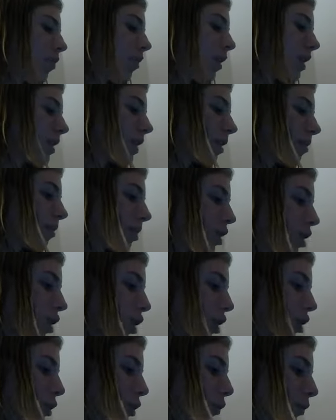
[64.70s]
Reason number
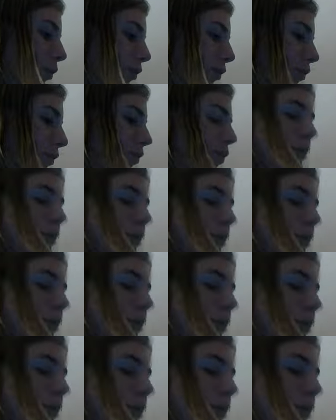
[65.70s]
two. You
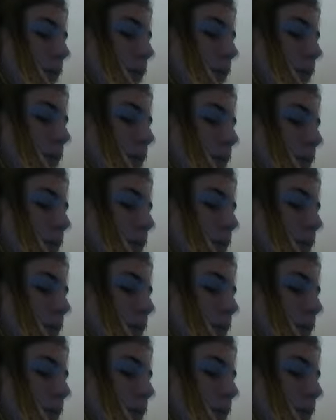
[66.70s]
can't brush your